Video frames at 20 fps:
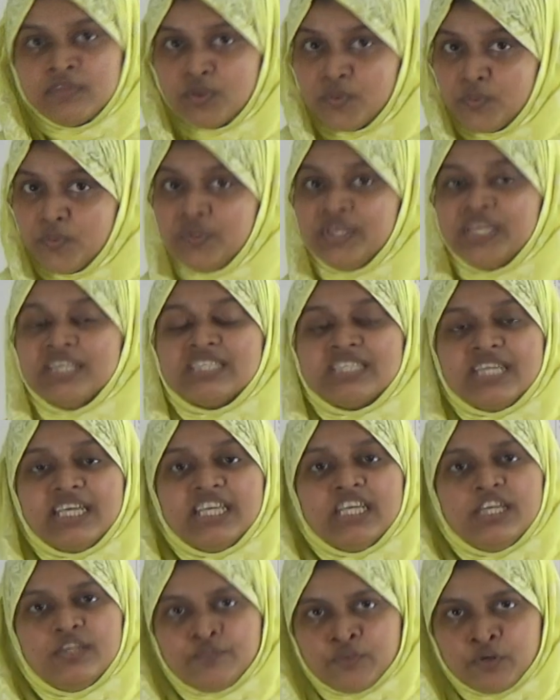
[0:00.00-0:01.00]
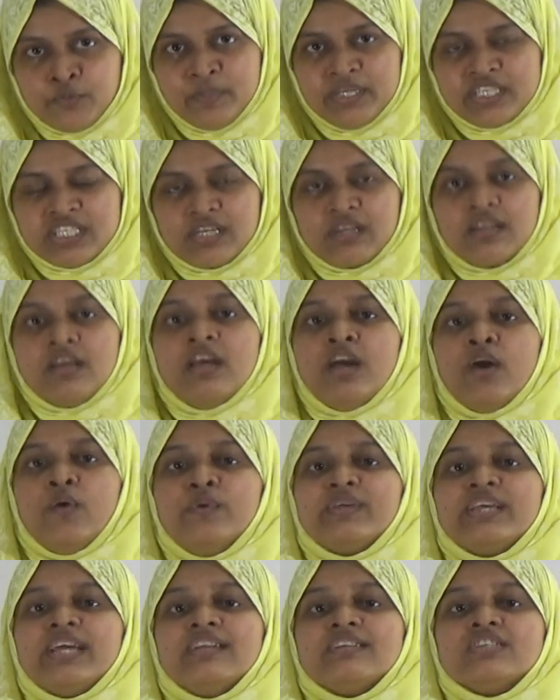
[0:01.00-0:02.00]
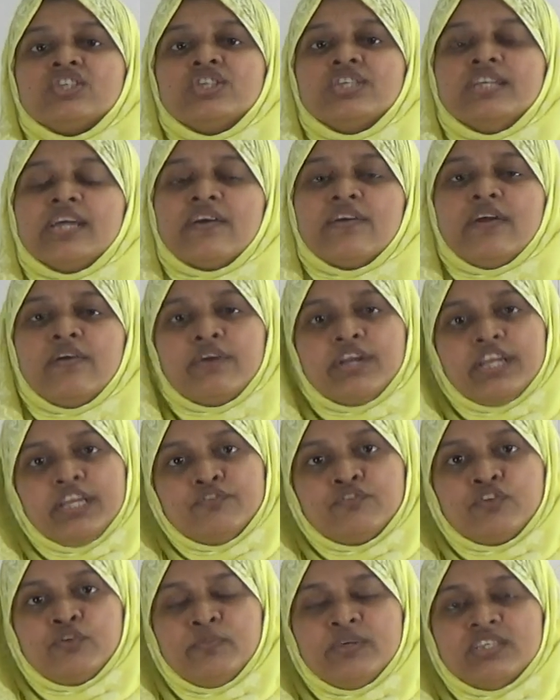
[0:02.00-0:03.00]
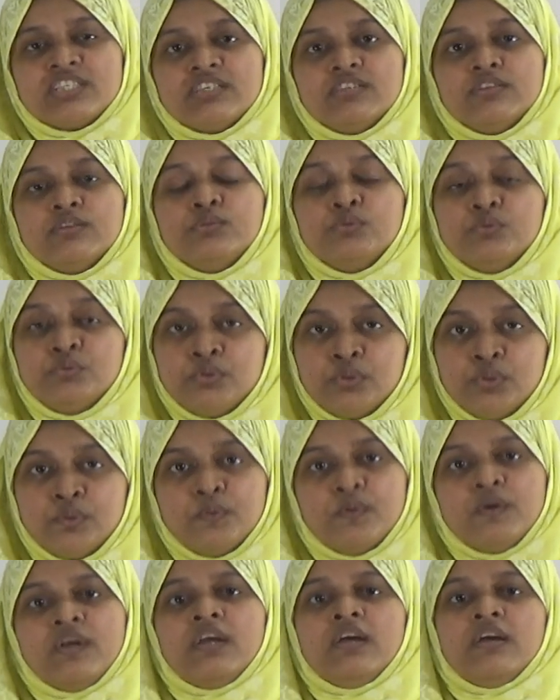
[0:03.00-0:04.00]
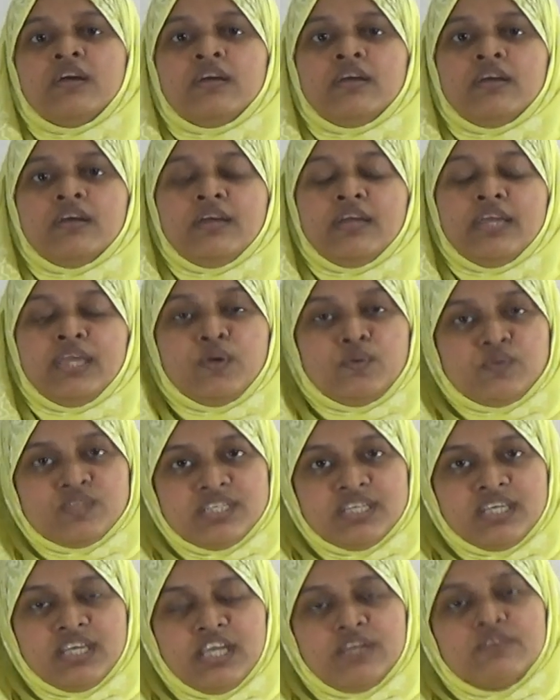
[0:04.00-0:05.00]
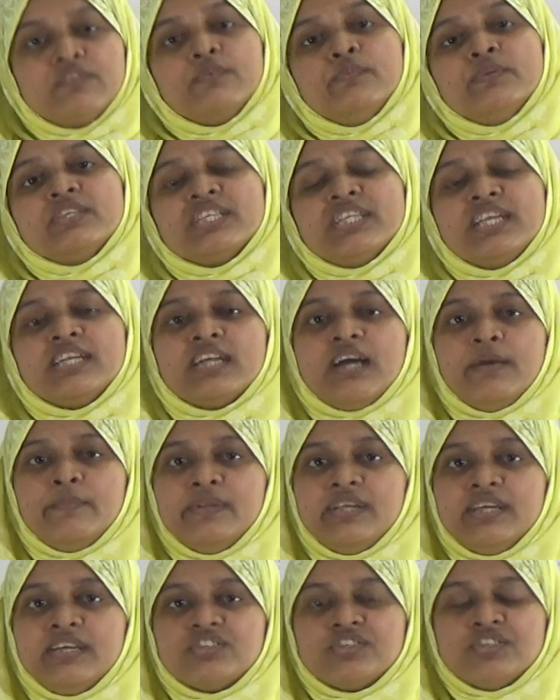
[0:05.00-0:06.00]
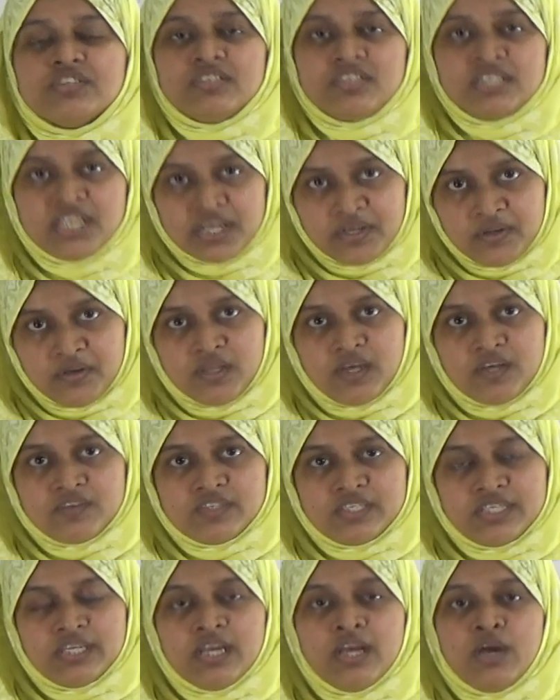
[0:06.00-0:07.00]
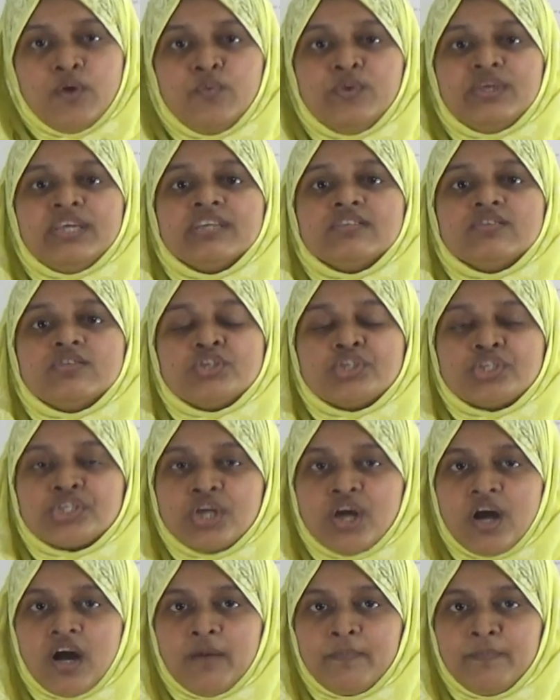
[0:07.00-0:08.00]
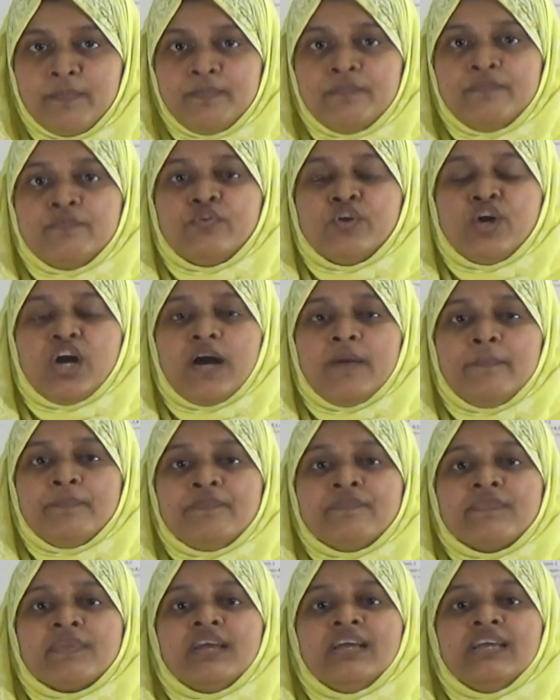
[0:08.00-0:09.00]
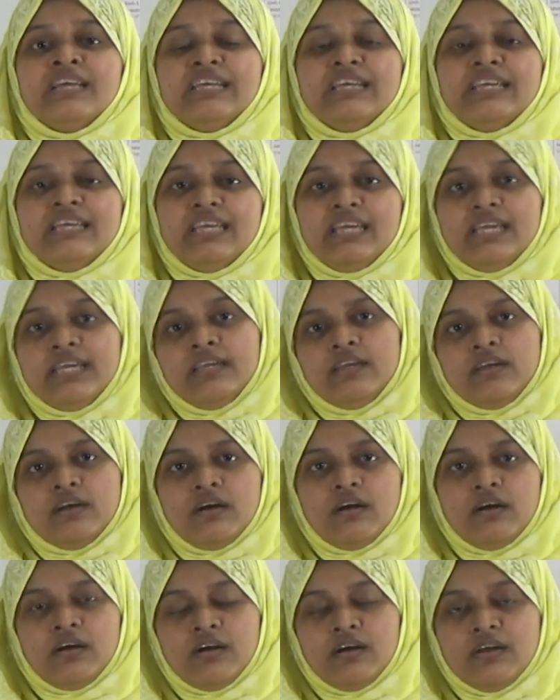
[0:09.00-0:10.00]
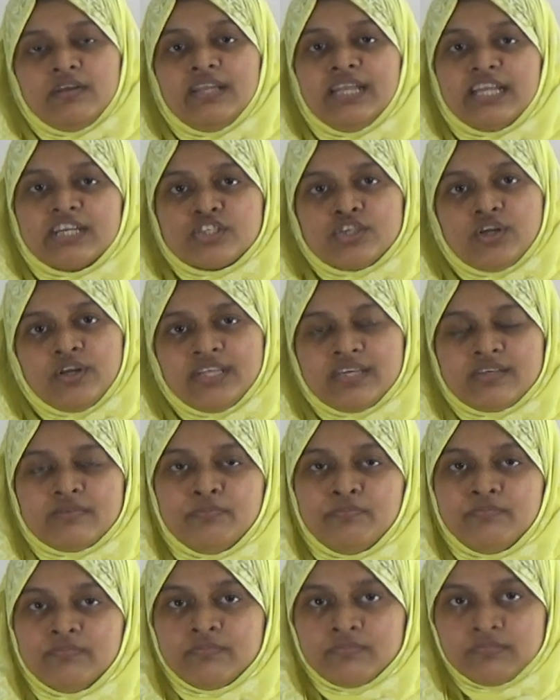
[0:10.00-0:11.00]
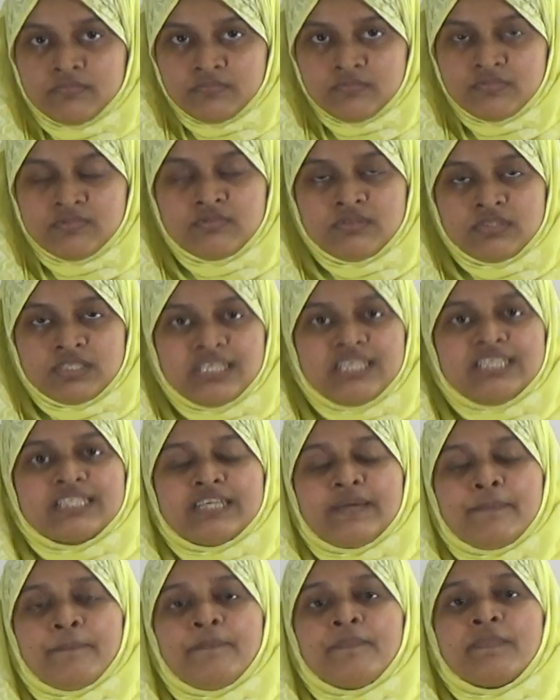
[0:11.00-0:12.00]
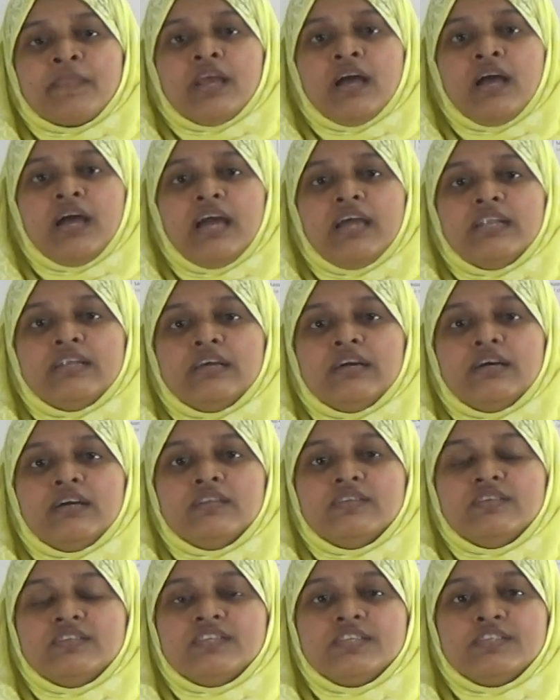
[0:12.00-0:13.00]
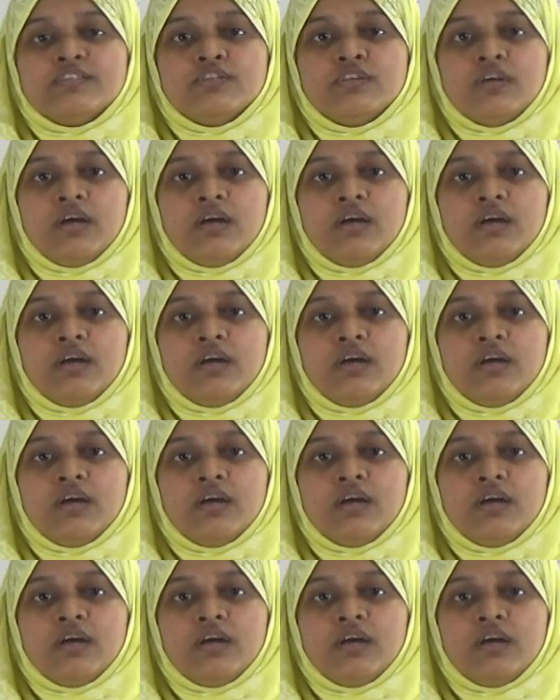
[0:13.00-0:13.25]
We can take information. We can share our information through using information and communication technology. We can shop from electronic system, and this is